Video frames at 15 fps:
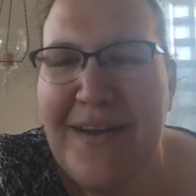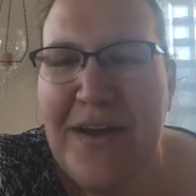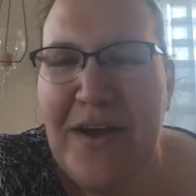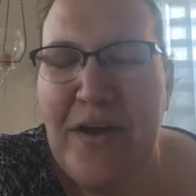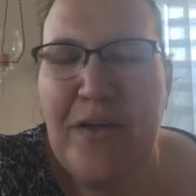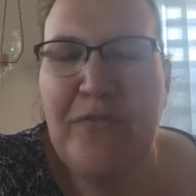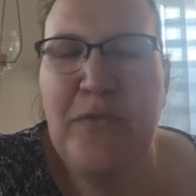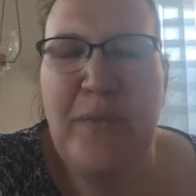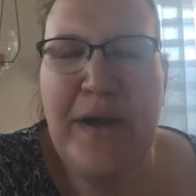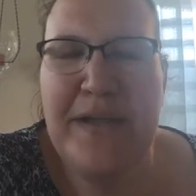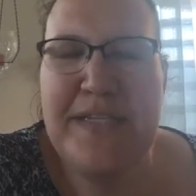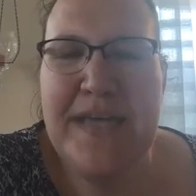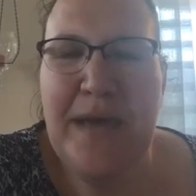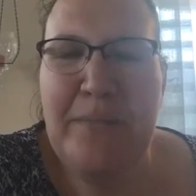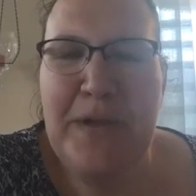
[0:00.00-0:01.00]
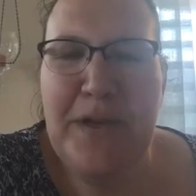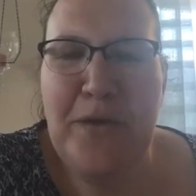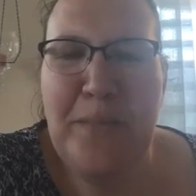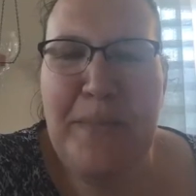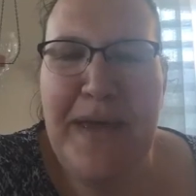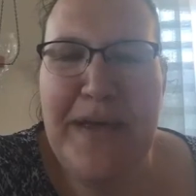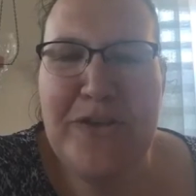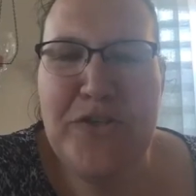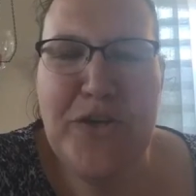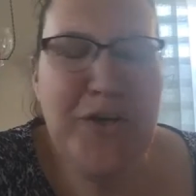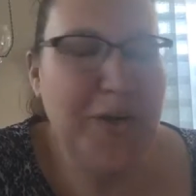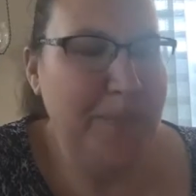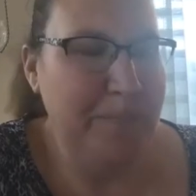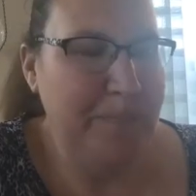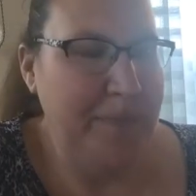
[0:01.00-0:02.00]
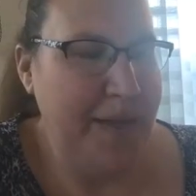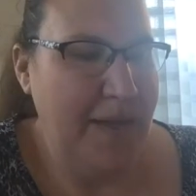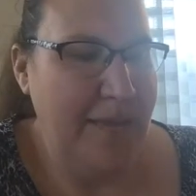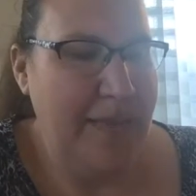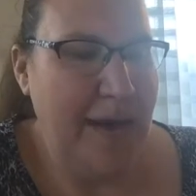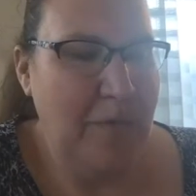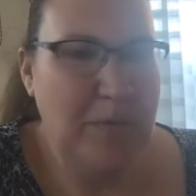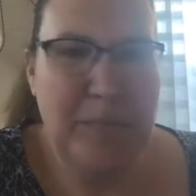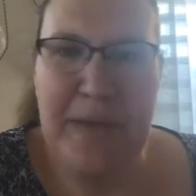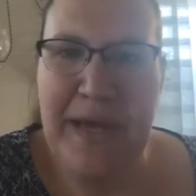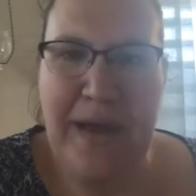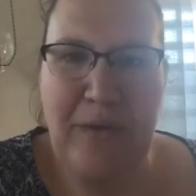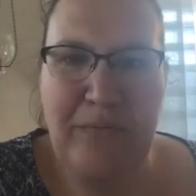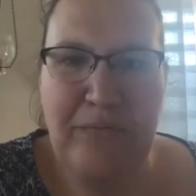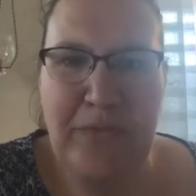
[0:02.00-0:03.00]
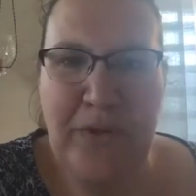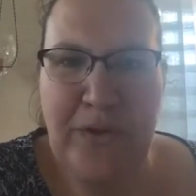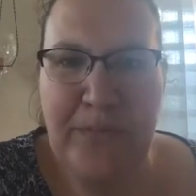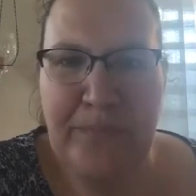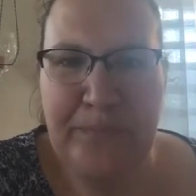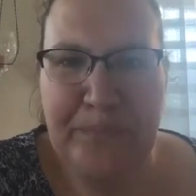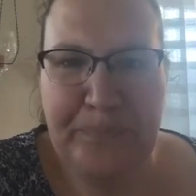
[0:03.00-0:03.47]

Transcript: Or if you want to tell me your major, that would be helpful.